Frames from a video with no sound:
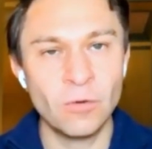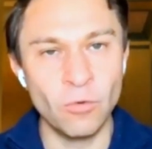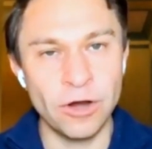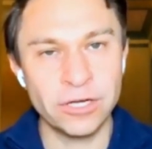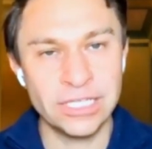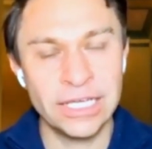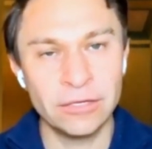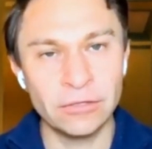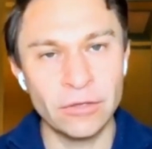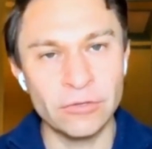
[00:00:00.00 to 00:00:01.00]
work to
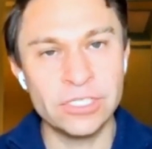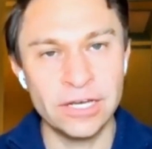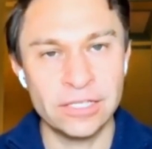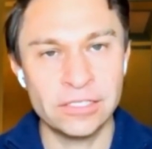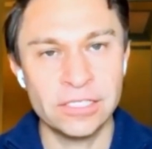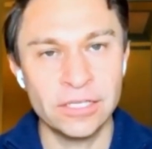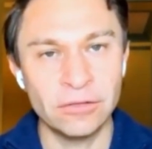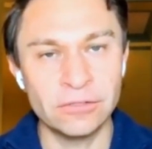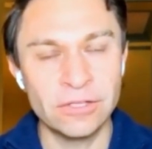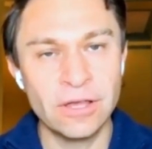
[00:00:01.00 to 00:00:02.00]
kill those senescent
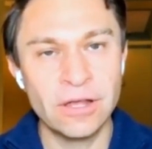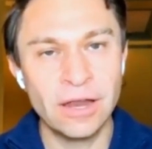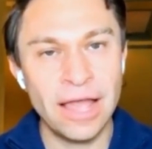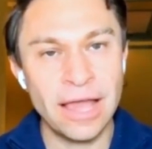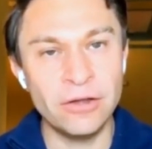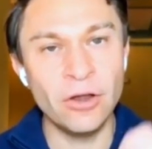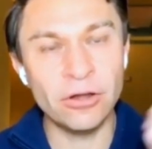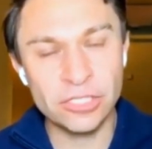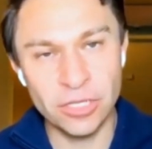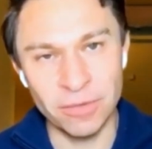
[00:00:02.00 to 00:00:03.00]
cells and
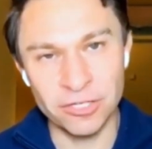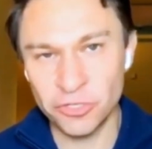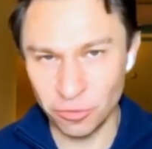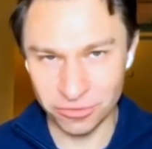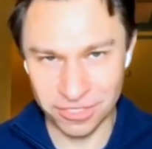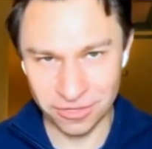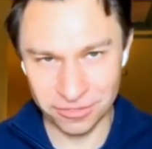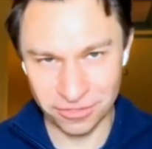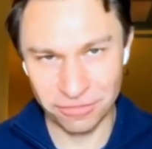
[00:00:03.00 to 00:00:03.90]
not so much normal cells.